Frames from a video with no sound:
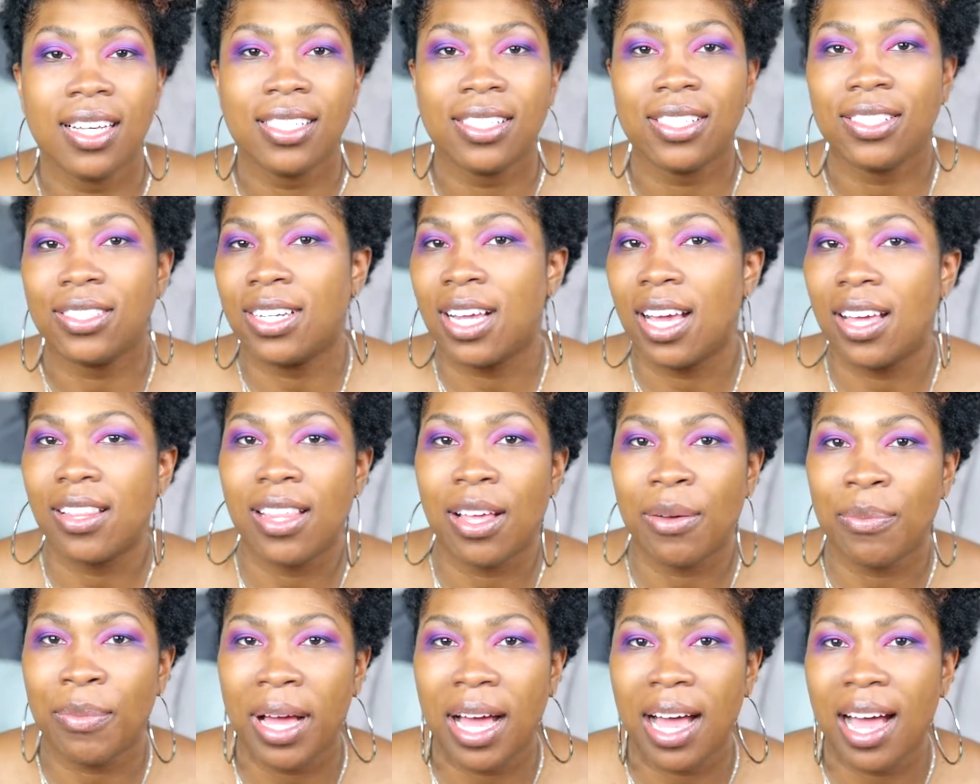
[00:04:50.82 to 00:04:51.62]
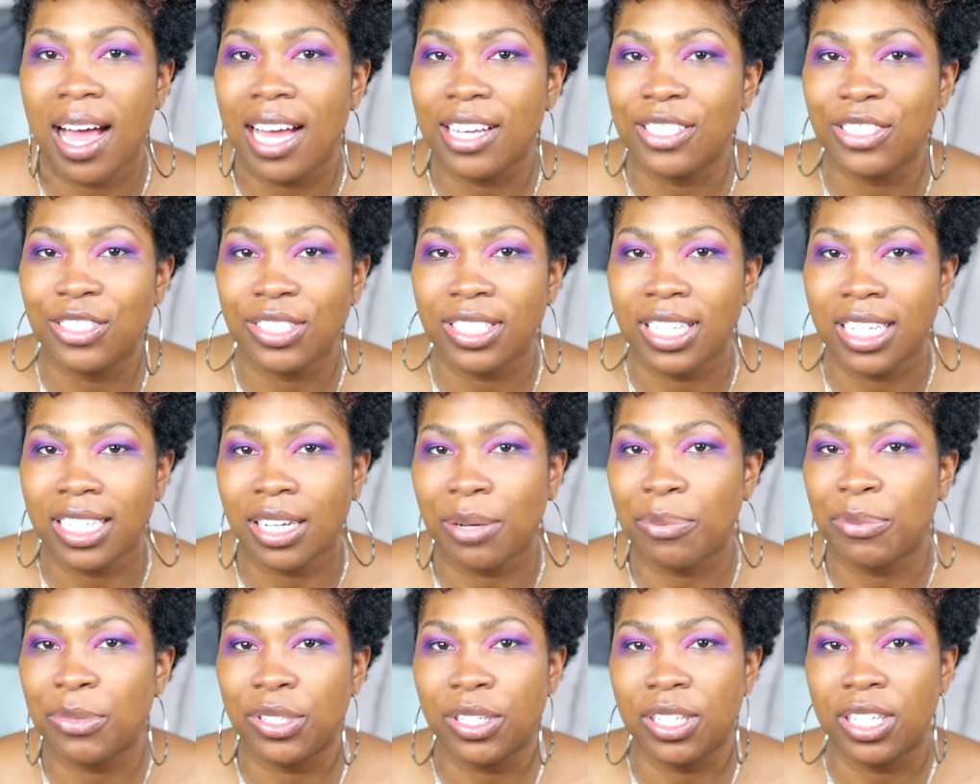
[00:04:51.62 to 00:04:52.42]
So now that my eyes are done,
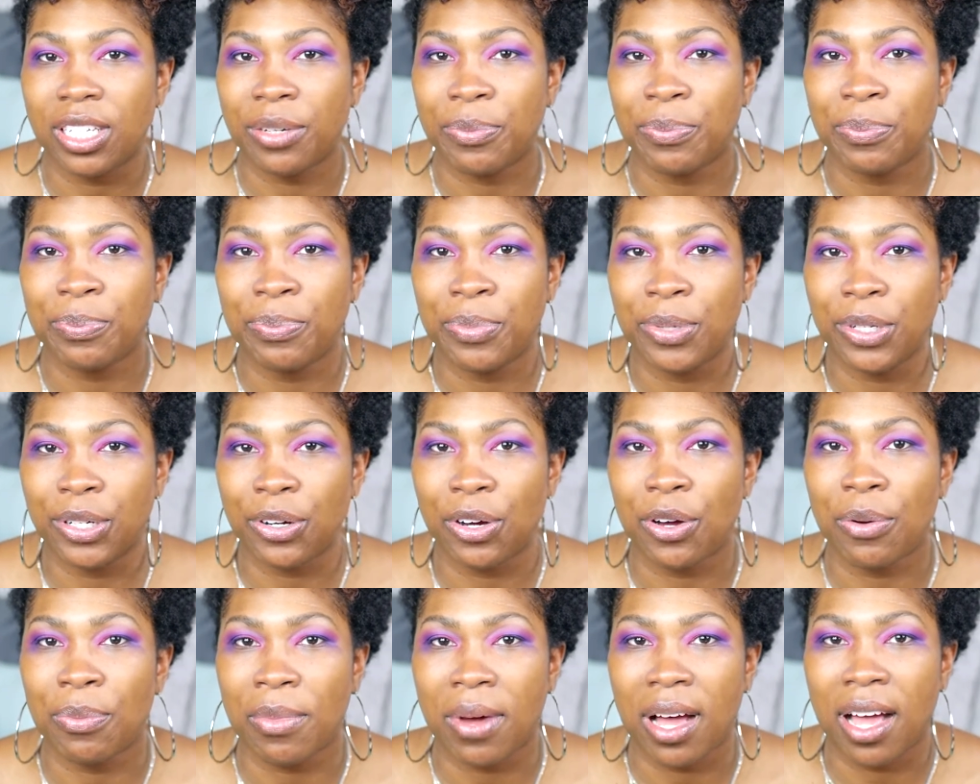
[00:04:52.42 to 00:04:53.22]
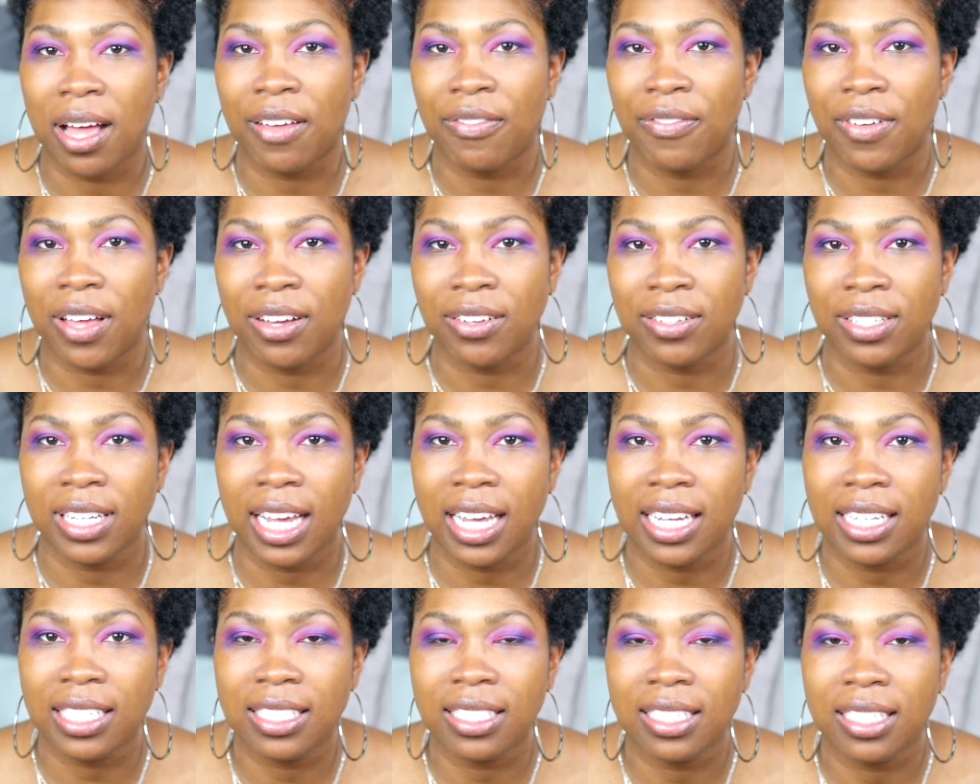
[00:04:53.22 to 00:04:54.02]
I'm gonna put on my
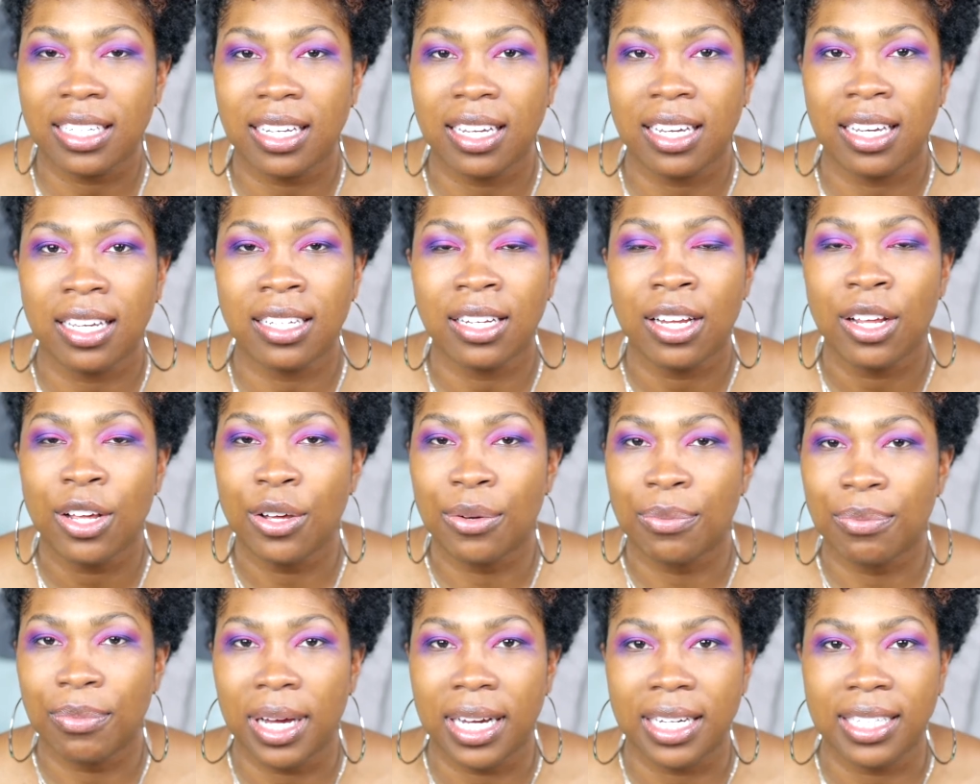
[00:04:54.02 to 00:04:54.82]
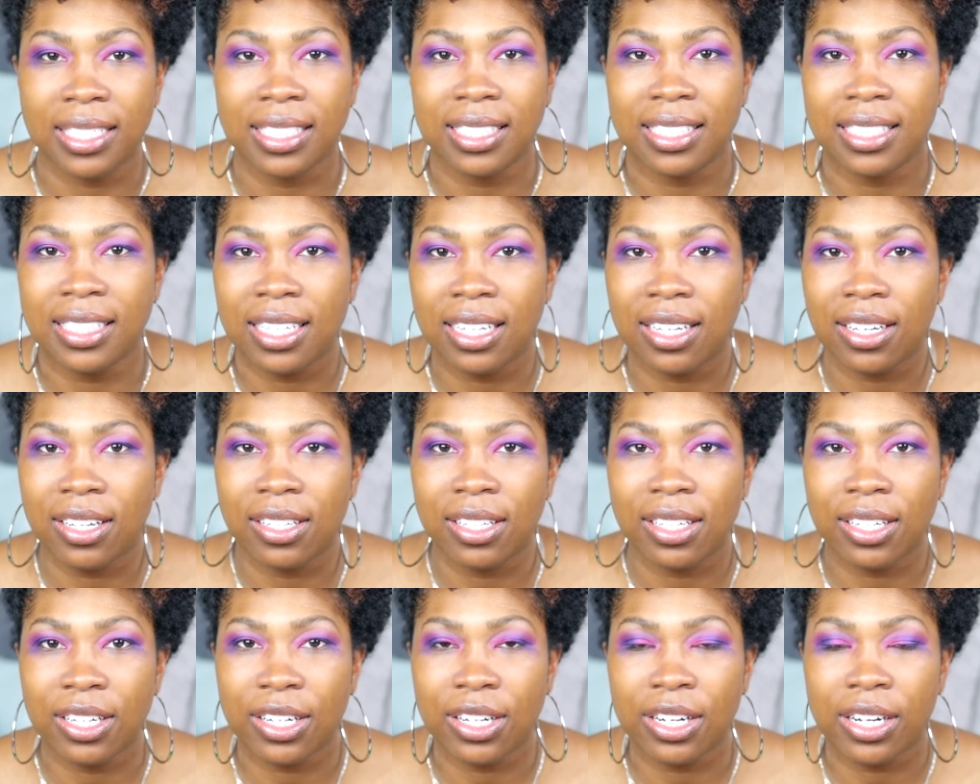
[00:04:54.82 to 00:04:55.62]
foundation, my
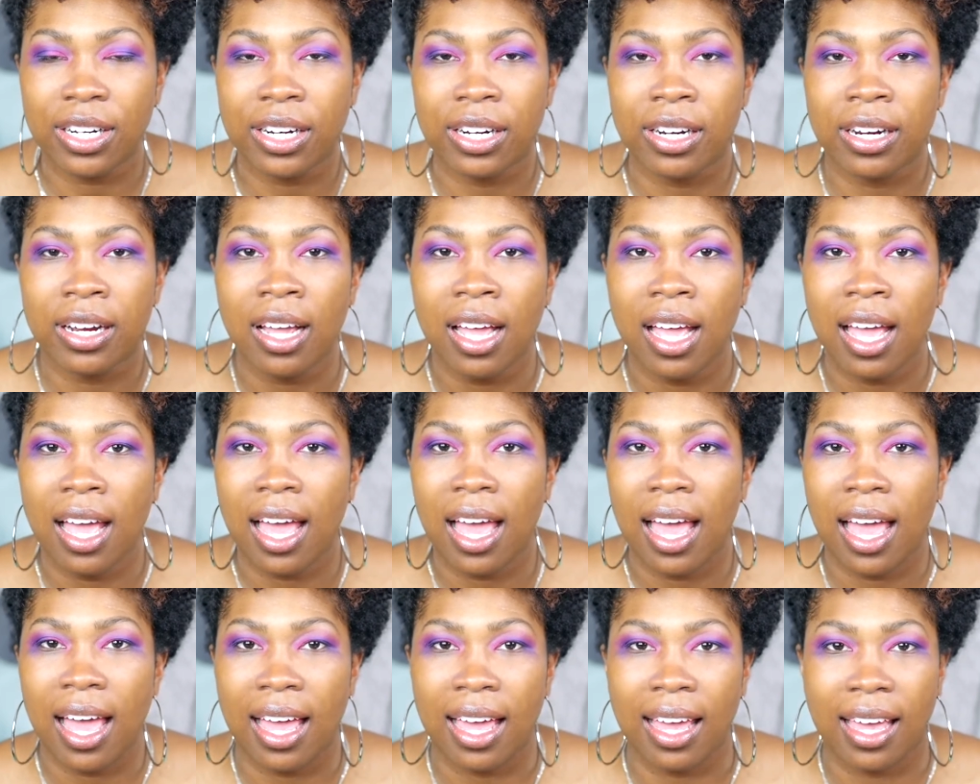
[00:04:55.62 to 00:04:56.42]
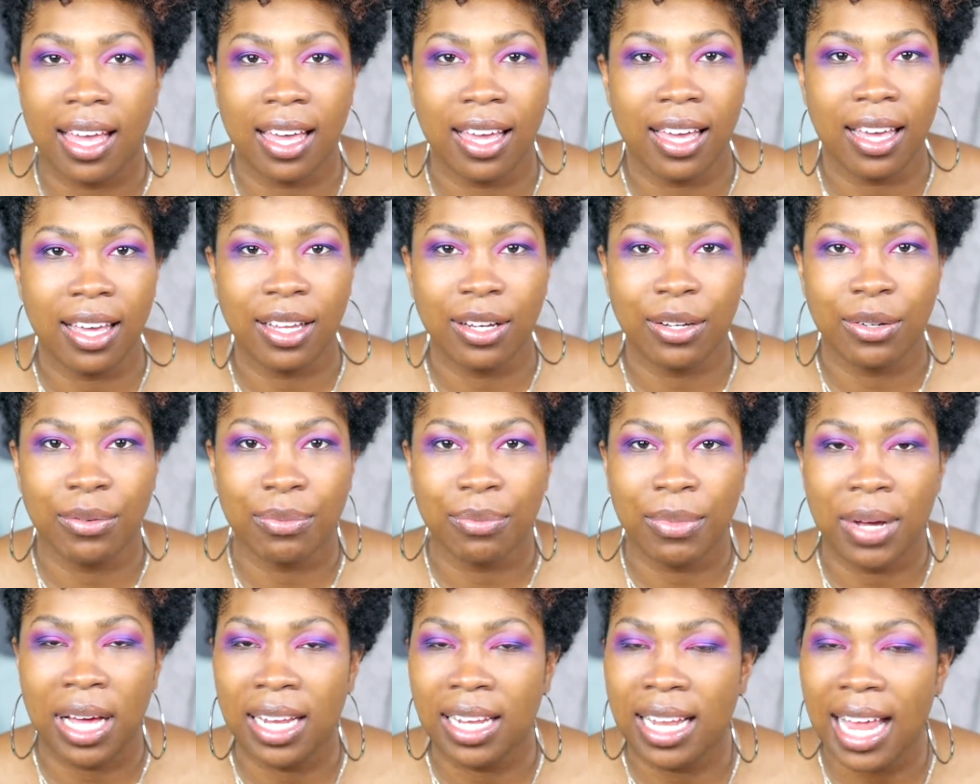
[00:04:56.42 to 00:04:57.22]
concealer,
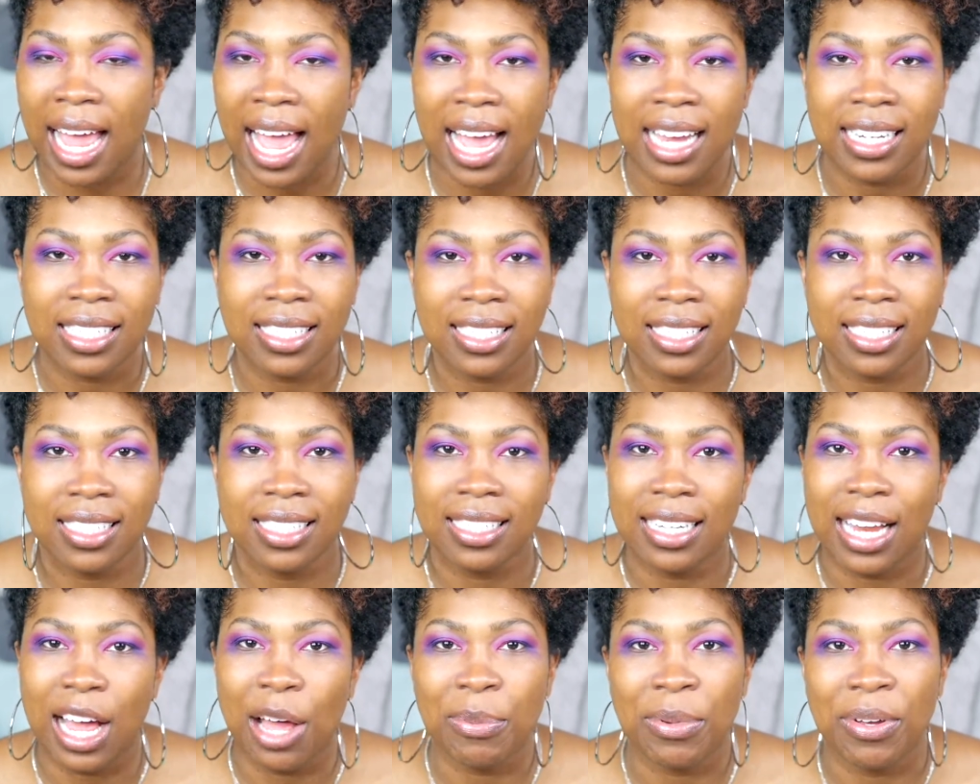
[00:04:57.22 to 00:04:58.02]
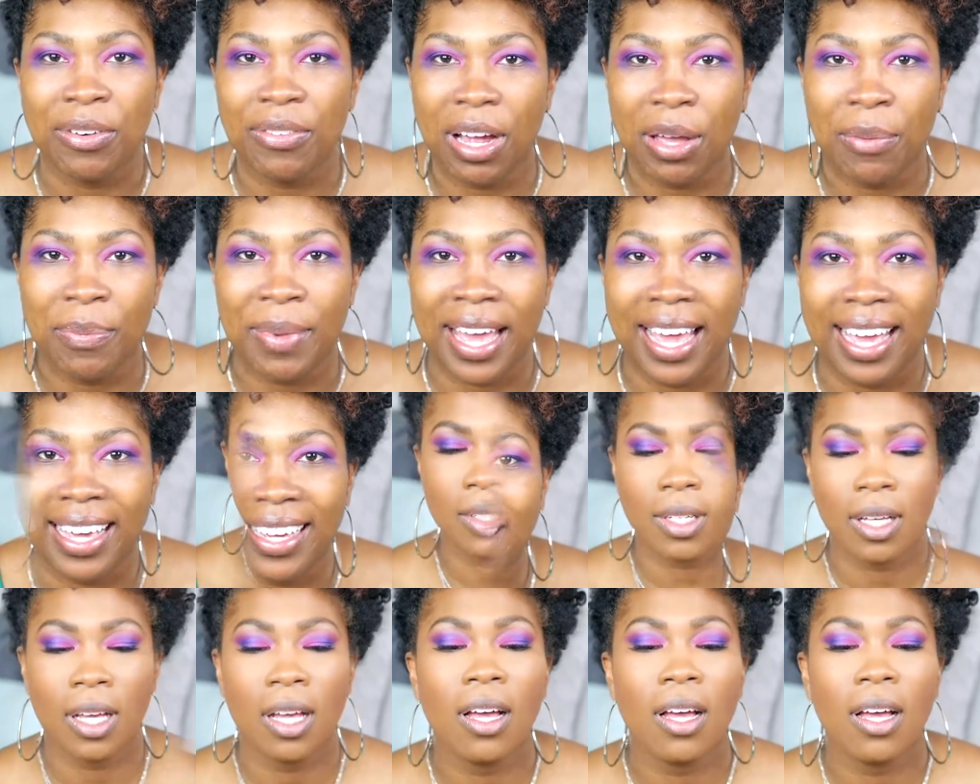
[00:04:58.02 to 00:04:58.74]
and my lashes, and I'll be right back.